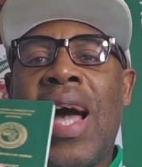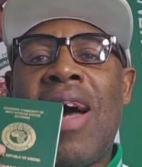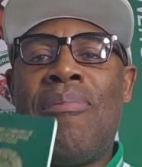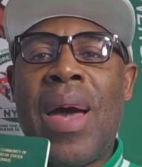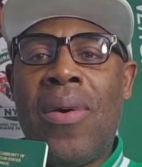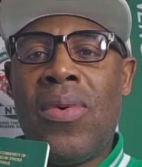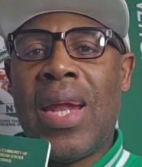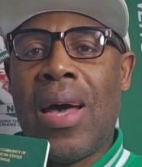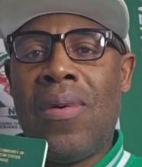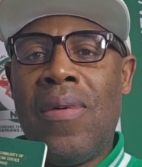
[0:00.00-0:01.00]
I have my own
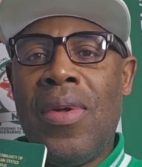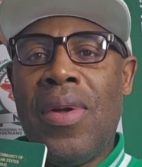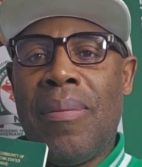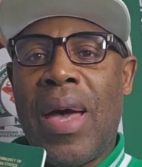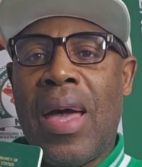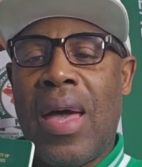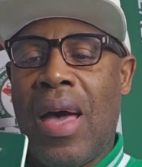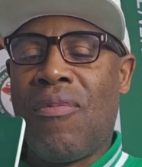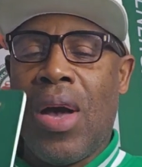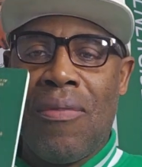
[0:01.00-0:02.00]
now,
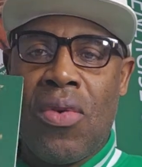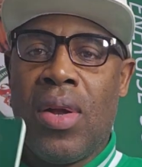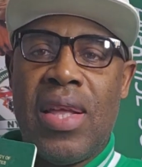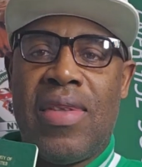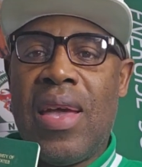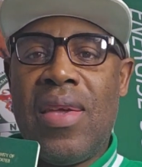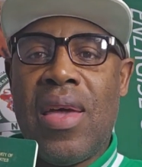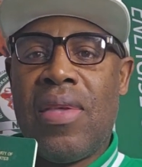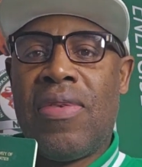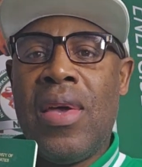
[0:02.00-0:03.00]
I've got the 10
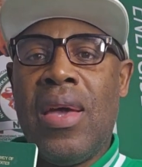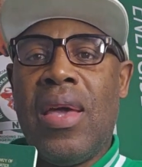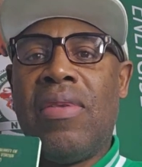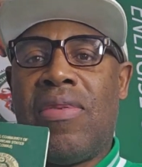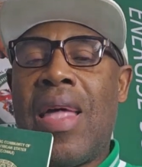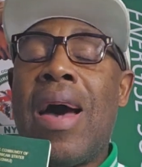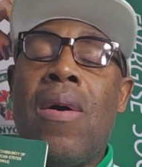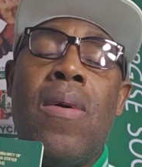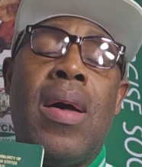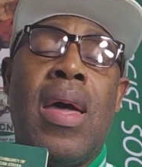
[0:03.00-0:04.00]
years, is
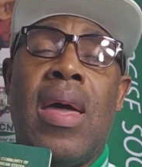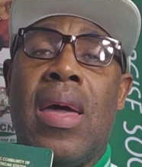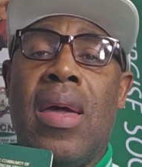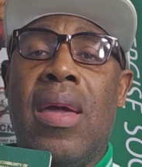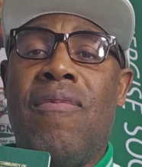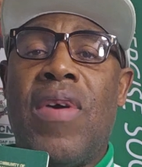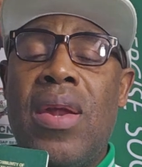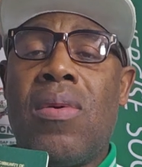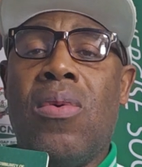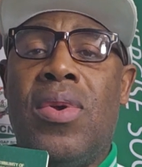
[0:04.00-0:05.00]
now a
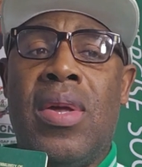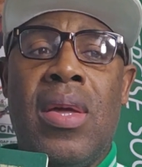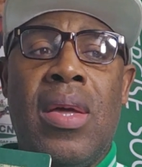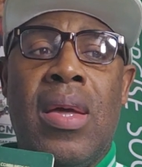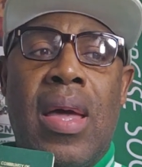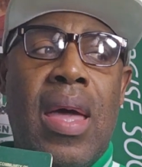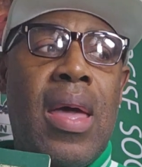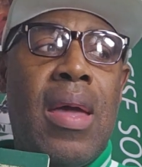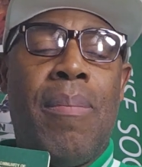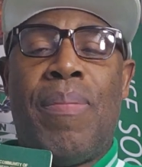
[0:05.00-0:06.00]
very good
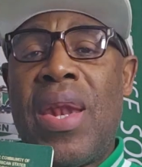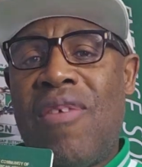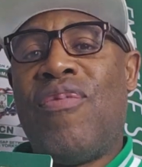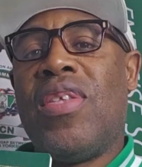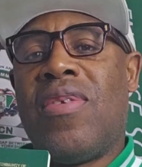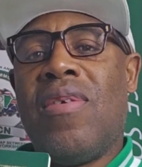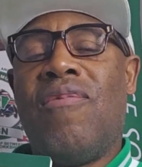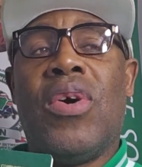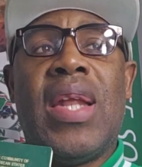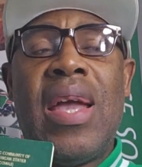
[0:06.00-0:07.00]
benefit
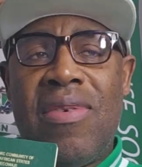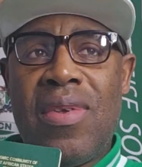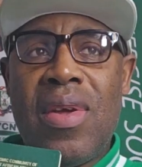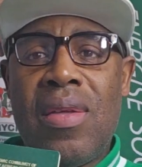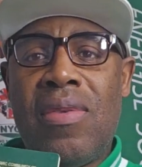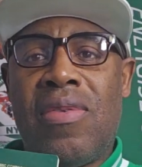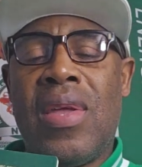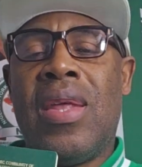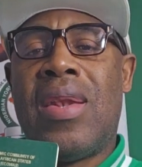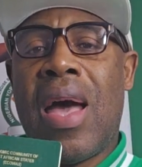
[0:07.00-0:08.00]
for Nigerians
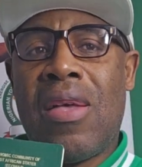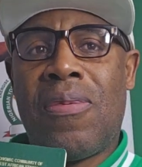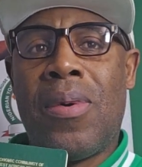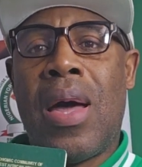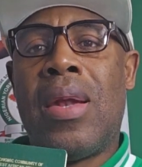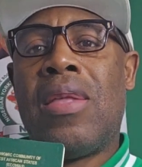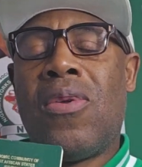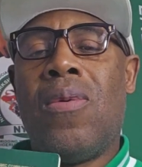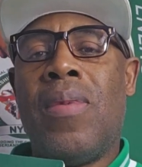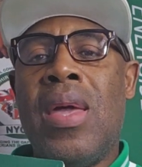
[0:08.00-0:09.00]
in the diaspora and at
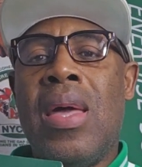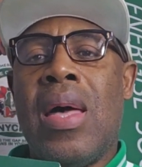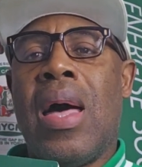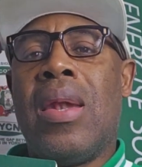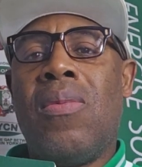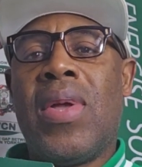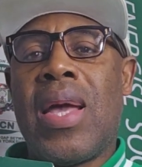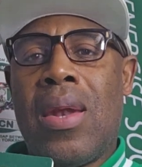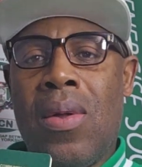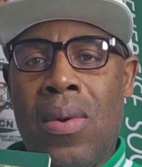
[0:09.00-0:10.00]
home. And we
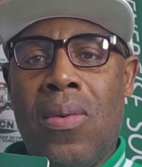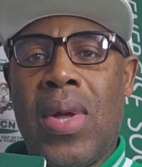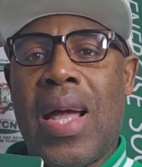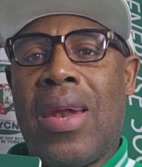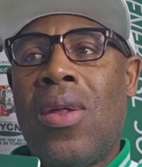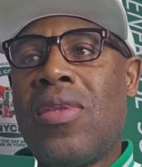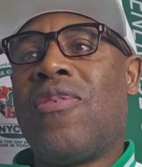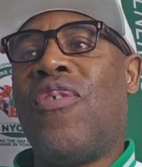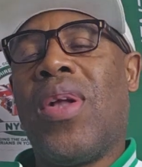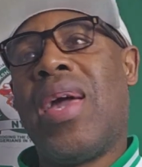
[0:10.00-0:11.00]
cannot
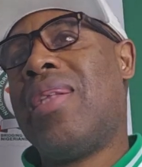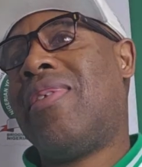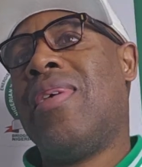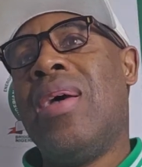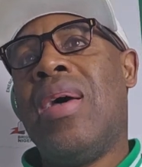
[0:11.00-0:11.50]
forget